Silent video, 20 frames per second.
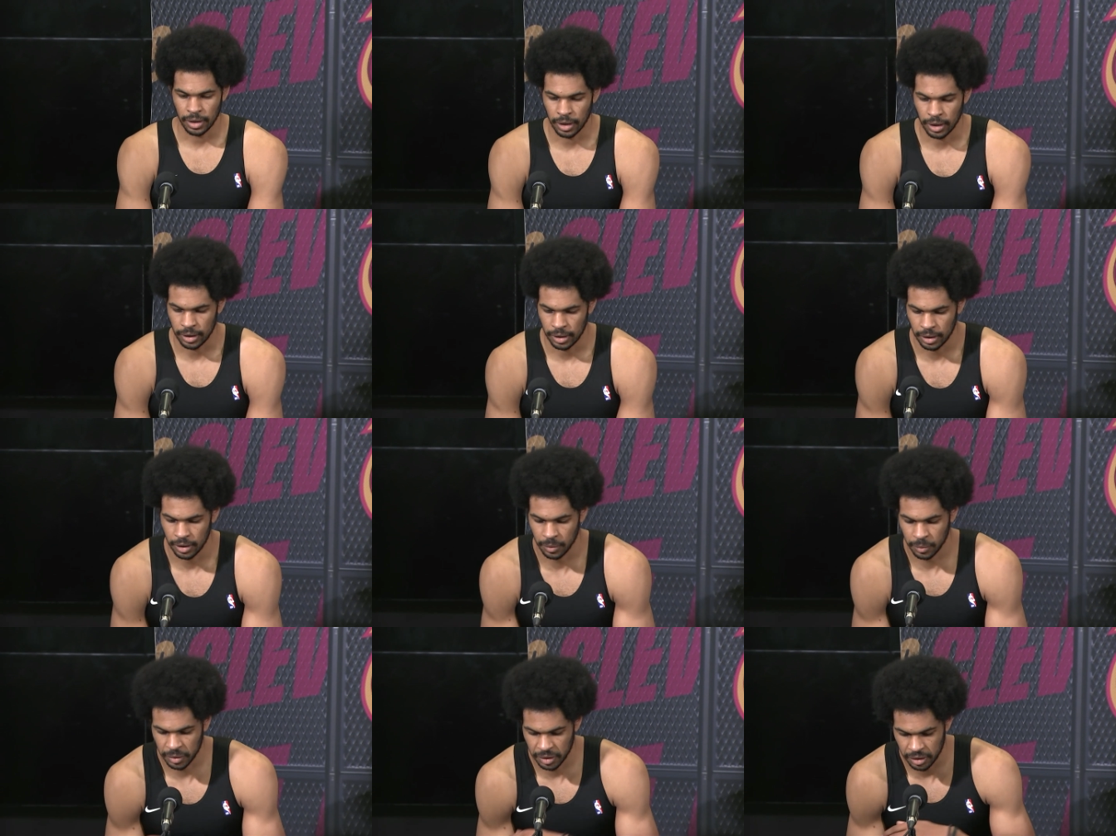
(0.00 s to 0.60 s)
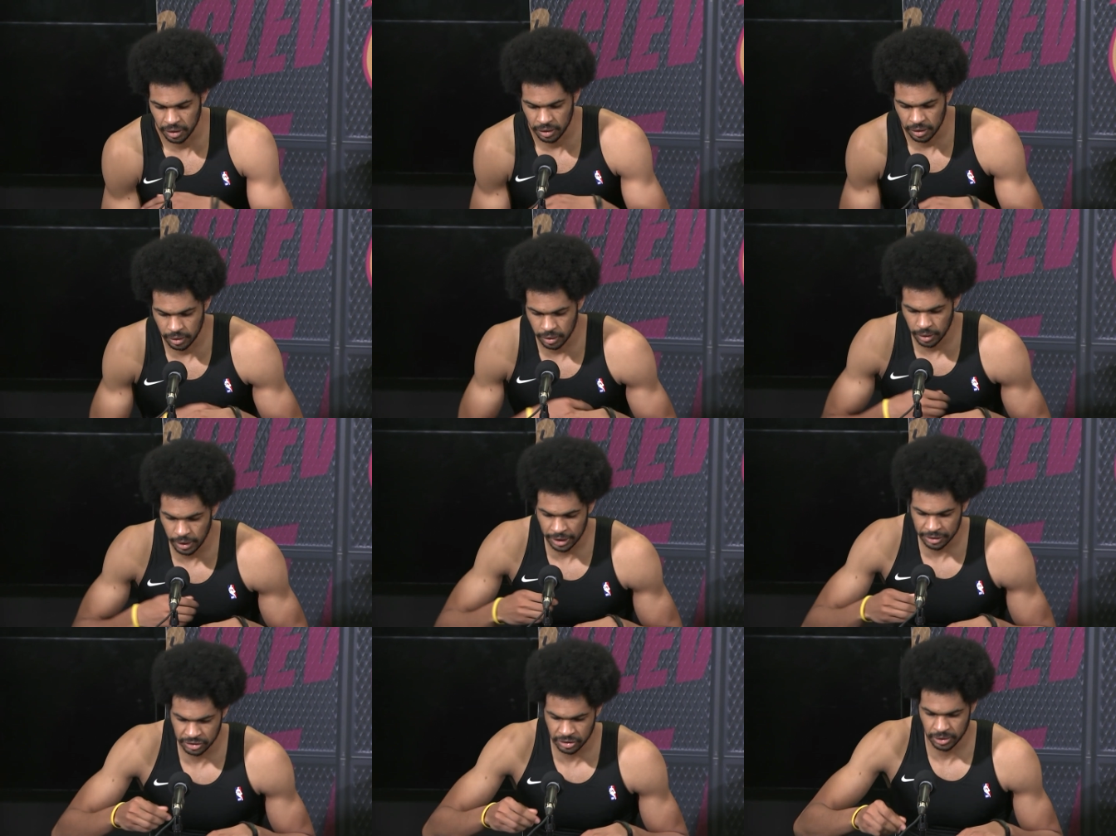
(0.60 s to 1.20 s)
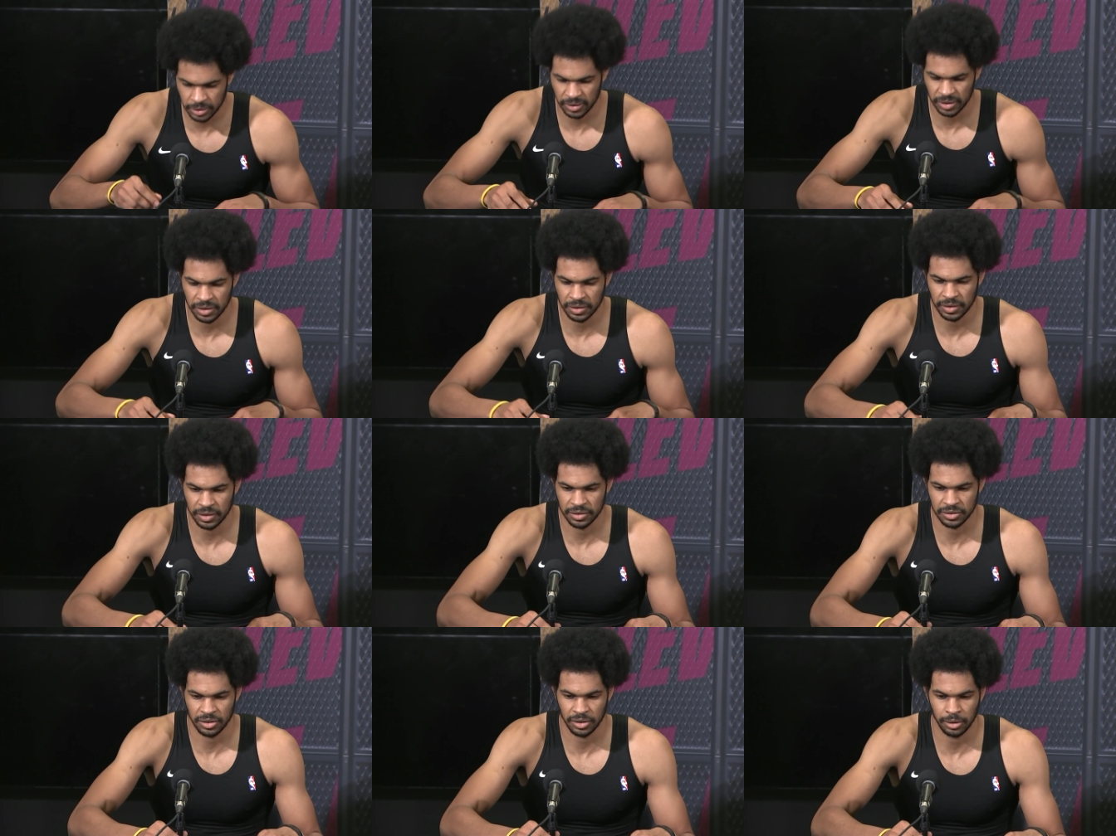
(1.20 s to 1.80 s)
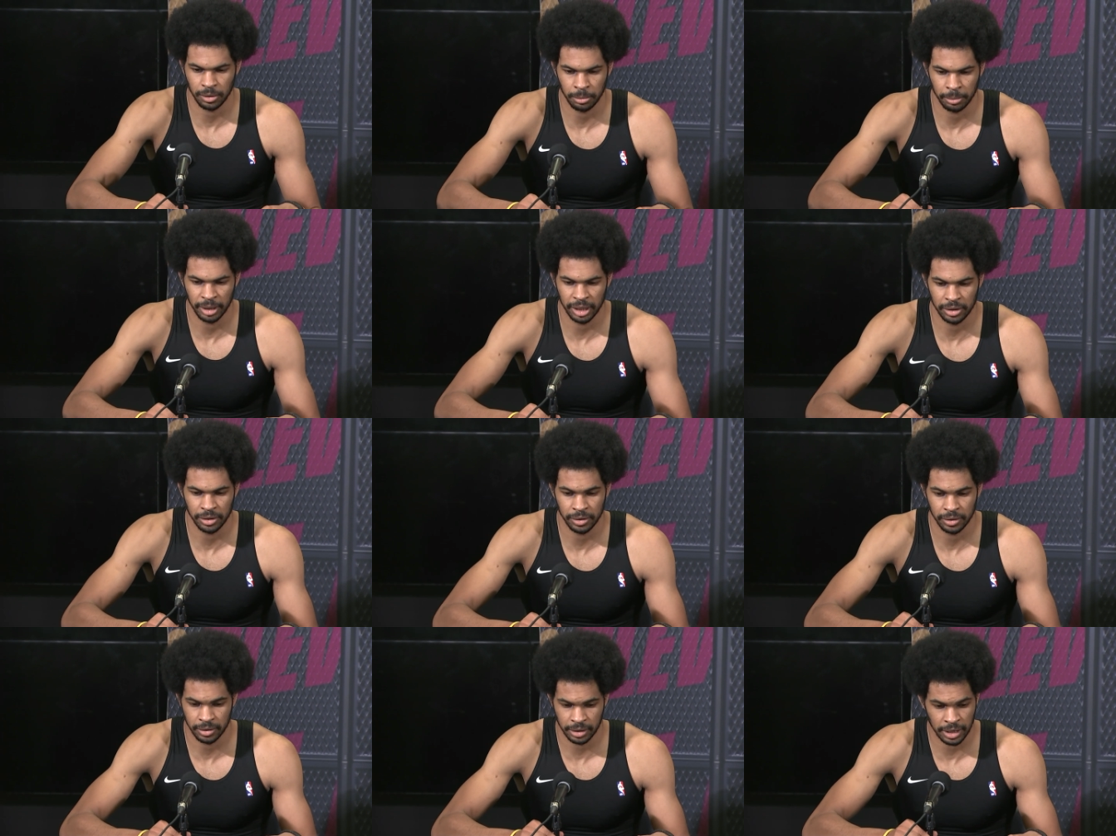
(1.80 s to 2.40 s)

Uh, we could have executed things a little better.